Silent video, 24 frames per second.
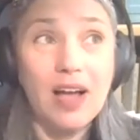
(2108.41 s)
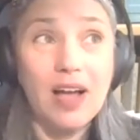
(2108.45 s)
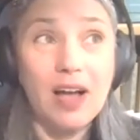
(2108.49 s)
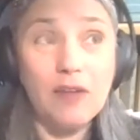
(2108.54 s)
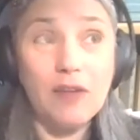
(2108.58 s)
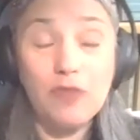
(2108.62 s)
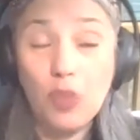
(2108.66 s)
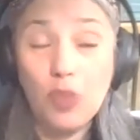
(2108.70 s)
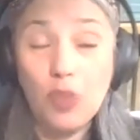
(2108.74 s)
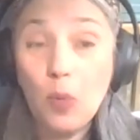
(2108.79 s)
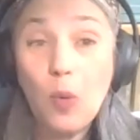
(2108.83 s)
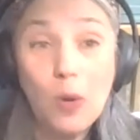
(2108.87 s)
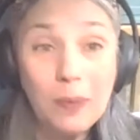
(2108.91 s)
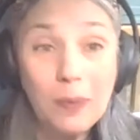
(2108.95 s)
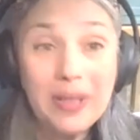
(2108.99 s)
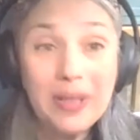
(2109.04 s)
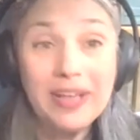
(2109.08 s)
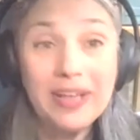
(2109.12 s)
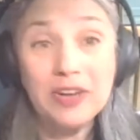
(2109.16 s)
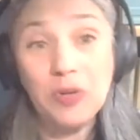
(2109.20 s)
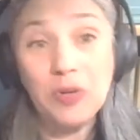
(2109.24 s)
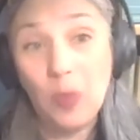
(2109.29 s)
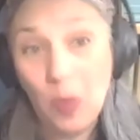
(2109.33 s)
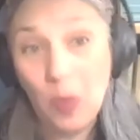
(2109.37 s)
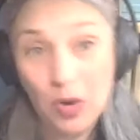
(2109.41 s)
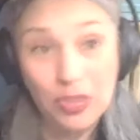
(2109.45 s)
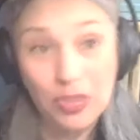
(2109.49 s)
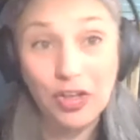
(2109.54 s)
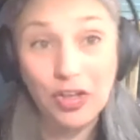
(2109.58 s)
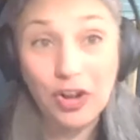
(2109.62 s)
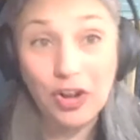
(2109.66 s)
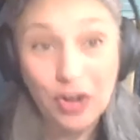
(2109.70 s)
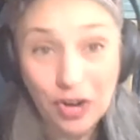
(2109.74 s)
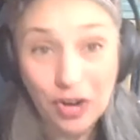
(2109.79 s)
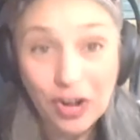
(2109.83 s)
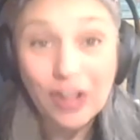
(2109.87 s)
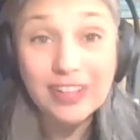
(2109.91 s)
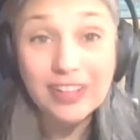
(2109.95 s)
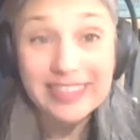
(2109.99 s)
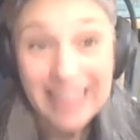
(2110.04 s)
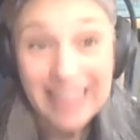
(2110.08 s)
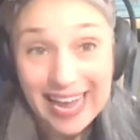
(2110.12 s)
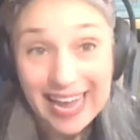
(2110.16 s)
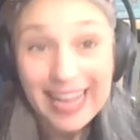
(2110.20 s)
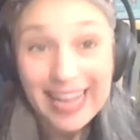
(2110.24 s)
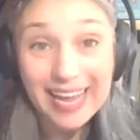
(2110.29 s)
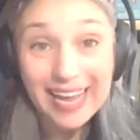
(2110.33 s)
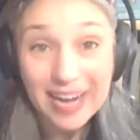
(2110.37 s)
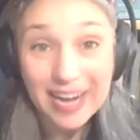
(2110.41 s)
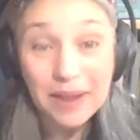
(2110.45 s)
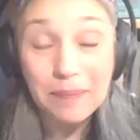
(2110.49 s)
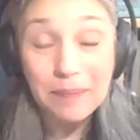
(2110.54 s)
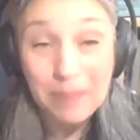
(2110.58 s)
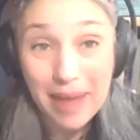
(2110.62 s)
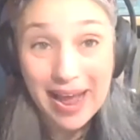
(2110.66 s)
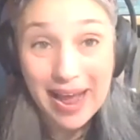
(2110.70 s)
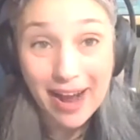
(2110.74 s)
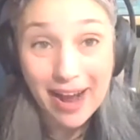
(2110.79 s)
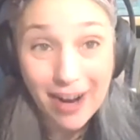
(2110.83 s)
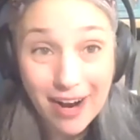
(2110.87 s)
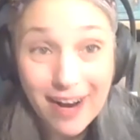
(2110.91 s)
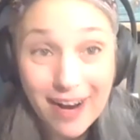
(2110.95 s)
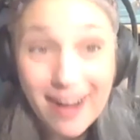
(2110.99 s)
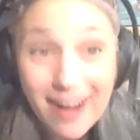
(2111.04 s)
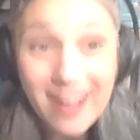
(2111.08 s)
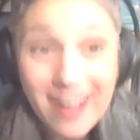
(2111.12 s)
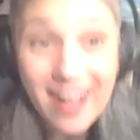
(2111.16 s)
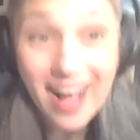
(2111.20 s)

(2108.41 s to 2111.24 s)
of the woman or the girl naked and bare